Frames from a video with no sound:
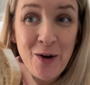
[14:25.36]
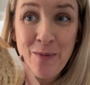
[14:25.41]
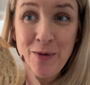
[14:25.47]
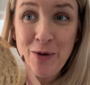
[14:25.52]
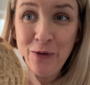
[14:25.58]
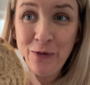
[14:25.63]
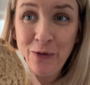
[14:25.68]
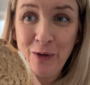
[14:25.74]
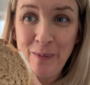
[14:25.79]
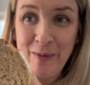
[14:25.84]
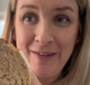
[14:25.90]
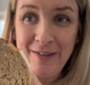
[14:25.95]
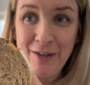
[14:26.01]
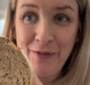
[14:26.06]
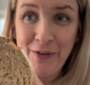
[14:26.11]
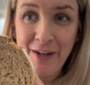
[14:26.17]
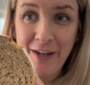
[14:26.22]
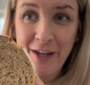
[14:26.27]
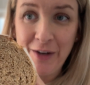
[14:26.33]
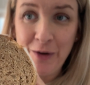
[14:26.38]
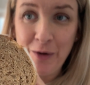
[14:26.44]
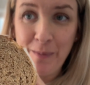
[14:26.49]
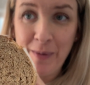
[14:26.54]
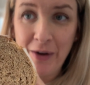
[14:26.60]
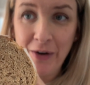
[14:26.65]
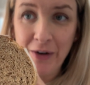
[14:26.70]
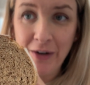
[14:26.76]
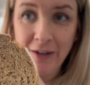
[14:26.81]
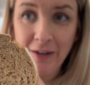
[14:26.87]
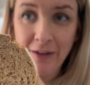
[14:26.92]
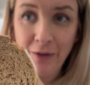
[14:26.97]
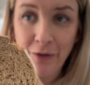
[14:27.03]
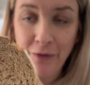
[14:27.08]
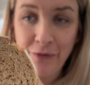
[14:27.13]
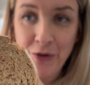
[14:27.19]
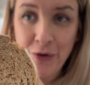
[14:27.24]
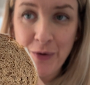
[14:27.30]
beautiful. Let me see if we can get you a better
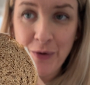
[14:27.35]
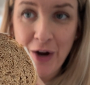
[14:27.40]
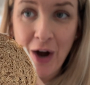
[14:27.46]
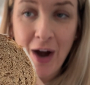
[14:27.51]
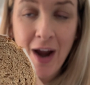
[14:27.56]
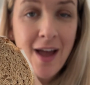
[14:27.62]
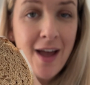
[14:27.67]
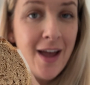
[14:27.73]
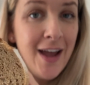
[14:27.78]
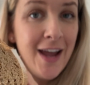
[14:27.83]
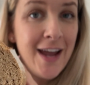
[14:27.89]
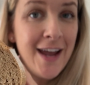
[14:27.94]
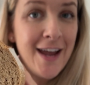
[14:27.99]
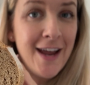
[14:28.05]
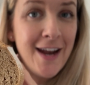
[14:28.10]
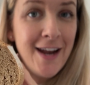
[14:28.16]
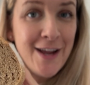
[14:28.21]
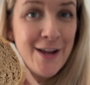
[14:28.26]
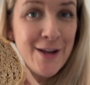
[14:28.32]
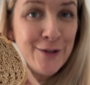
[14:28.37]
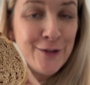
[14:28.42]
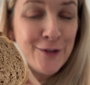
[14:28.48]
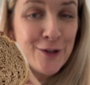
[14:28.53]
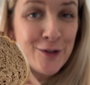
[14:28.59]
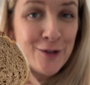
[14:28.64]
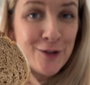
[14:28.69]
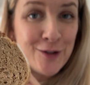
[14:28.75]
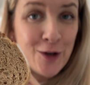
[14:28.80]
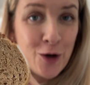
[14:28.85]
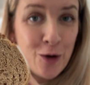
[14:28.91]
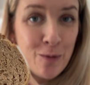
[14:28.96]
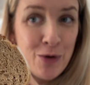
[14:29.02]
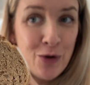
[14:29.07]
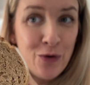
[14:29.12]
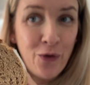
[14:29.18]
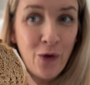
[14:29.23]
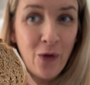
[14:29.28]
little view here. It is so
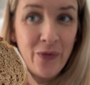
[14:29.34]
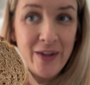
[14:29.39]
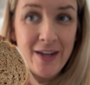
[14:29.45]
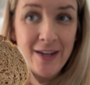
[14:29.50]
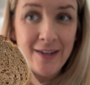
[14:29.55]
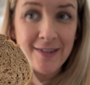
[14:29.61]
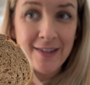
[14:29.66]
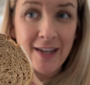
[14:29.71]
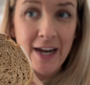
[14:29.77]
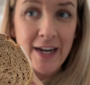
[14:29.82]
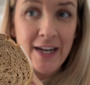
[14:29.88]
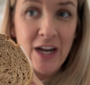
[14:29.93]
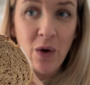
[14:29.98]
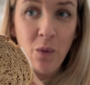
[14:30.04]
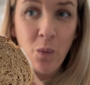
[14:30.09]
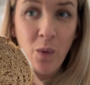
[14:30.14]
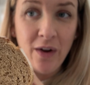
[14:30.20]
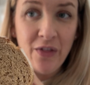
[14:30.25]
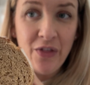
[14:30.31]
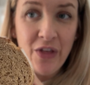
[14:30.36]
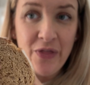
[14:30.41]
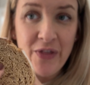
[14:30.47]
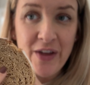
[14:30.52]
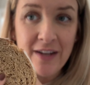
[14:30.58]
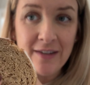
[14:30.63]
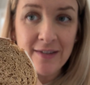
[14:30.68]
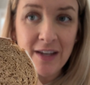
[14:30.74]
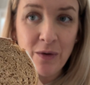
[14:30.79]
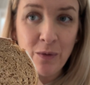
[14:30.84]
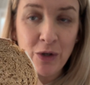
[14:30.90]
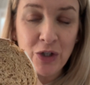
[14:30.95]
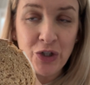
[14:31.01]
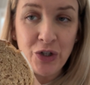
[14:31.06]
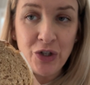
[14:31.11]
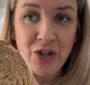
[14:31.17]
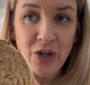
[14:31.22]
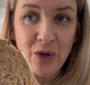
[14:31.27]
beautiful on the inside. Now, one of the things I
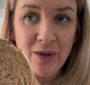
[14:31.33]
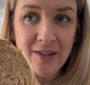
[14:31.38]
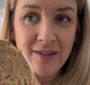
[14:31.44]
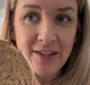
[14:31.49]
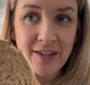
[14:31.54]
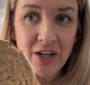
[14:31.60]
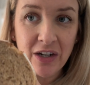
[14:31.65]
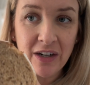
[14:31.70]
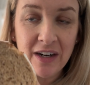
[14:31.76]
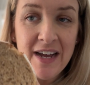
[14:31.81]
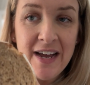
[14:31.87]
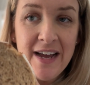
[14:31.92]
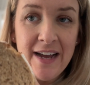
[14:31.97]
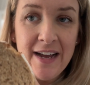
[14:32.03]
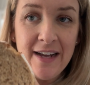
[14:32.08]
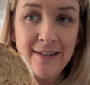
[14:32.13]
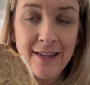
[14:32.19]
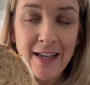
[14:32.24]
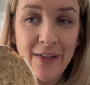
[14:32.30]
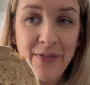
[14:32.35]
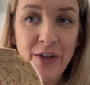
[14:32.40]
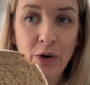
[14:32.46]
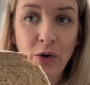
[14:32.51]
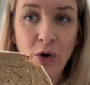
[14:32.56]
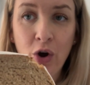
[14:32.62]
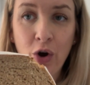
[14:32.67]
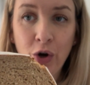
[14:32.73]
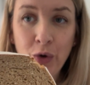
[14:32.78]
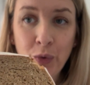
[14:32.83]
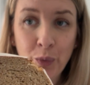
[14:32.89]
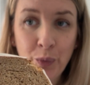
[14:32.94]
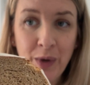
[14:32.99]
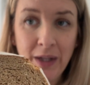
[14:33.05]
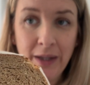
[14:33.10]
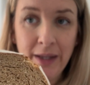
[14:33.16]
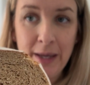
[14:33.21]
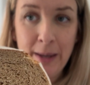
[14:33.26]
want you to notice here is that there aren't
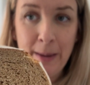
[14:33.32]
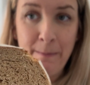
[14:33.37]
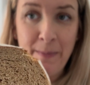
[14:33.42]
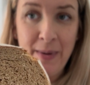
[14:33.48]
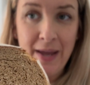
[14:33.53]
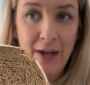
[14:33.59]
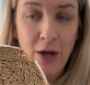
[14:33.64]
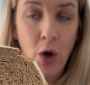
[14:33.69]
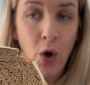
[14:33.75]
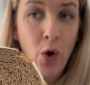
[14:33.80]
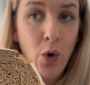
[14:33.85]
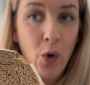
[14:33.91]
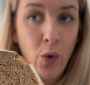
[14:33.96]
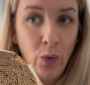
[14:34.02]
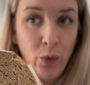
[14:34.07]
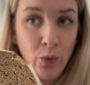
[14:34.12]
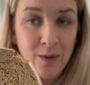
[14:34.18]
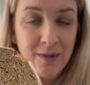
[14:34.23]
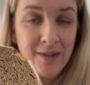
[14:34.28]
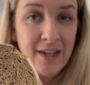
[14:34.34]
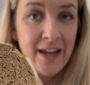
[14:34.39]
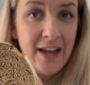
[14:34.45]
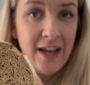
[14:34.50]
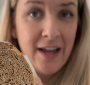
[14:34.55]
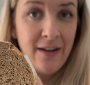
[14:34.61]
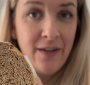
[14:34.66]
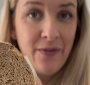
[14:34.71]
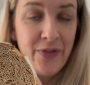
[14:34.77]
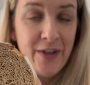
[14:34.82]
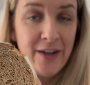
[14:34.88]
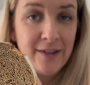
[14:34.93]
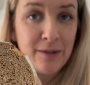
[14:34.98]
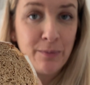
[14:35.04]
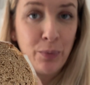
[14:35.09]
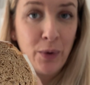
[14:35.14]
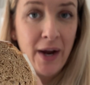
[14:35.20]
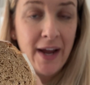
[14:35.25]
really big holes in
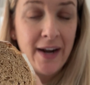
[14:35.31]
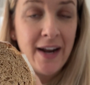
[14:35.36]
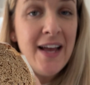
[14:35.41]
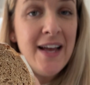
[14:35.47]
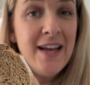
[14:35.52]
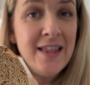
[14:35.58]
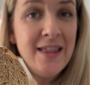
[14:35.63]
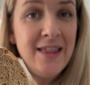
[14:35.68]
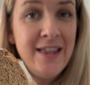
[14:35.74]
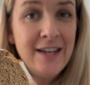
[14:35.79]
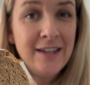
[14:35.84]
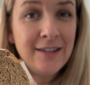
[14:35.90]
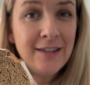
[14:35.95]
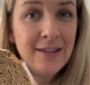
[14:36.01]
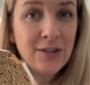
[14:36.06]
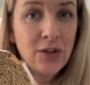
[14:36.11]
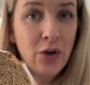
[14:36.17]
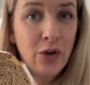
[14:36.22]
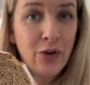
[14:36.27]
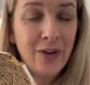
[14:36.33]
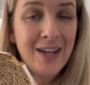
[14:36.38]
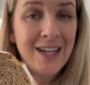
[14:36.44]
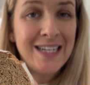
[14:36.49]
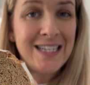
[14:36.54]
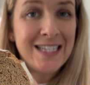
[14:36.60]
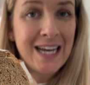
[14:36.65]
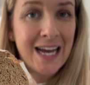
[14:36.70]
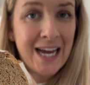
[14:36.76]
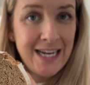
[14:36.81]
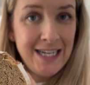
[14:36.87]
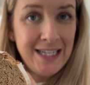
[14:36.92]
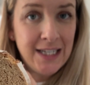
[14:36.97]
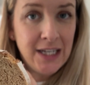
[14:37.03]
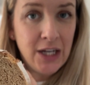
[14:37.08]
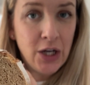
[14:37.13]
this bread. This is called a tight